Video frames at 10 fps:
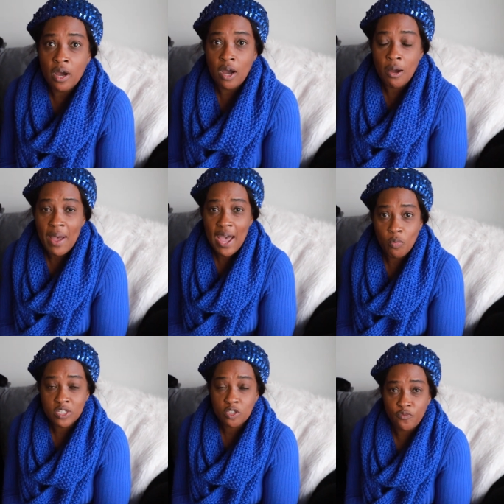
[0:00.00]
um,
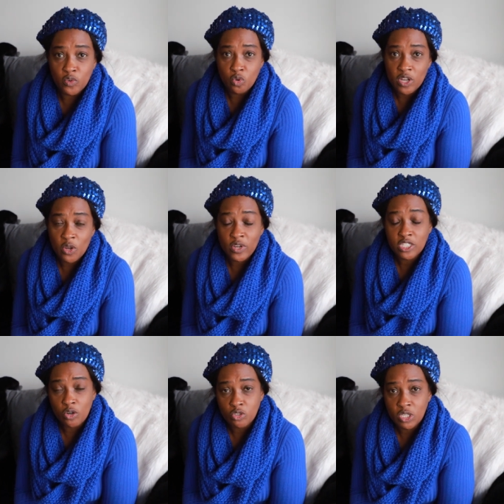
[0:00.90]
how was the food, and we
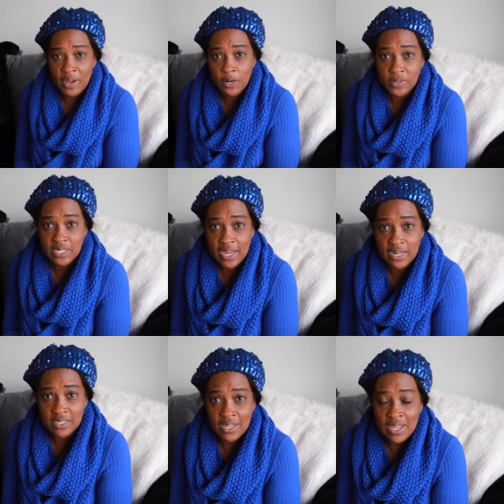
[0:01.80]
told you about the
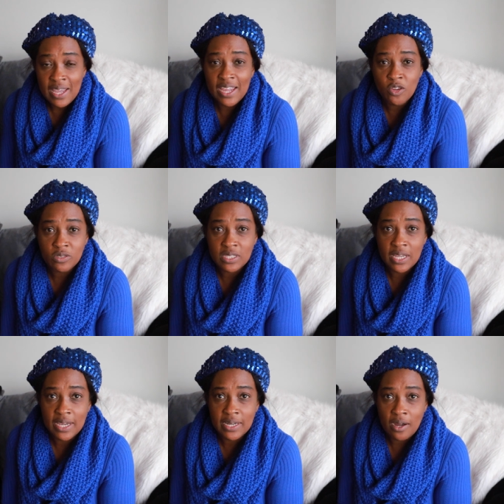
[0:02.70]
potatoes, and you
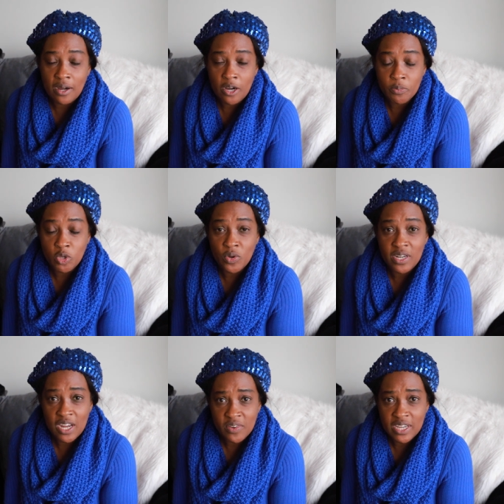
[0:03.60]
said um, you
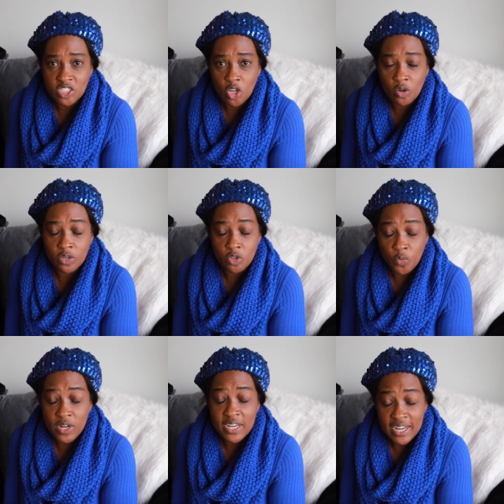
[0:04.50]
would never get served,
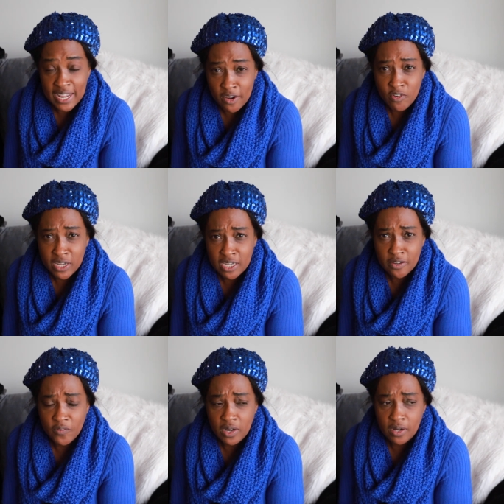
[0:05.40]
you would never
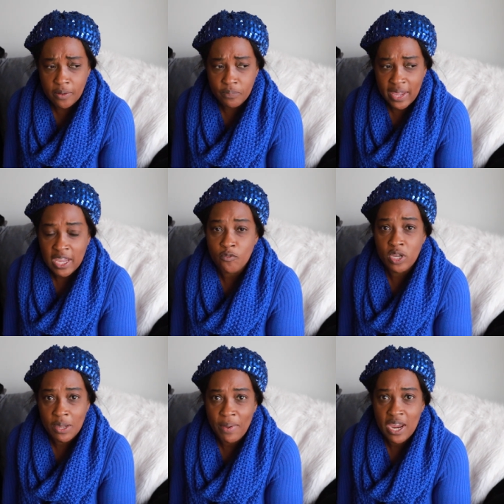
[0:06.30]
give, um, like if you
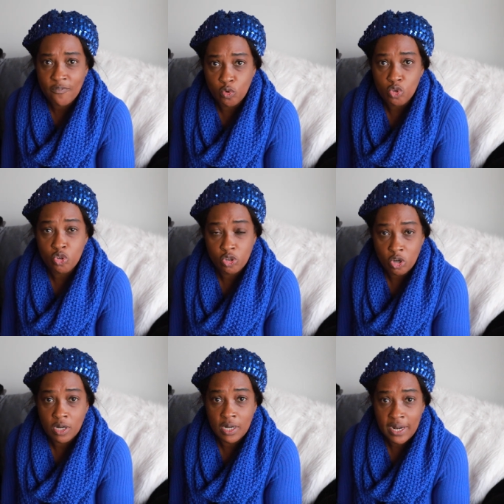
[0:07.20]
get bad food, you're
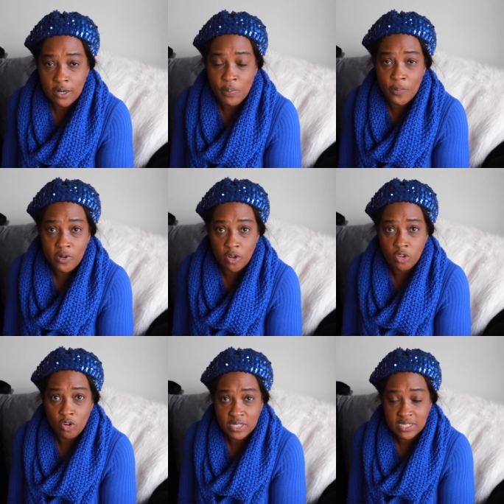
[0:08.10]
going to let the people know
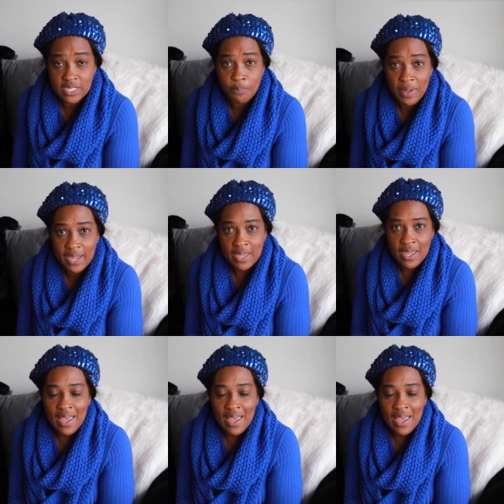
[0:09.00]
and you're going to send it back.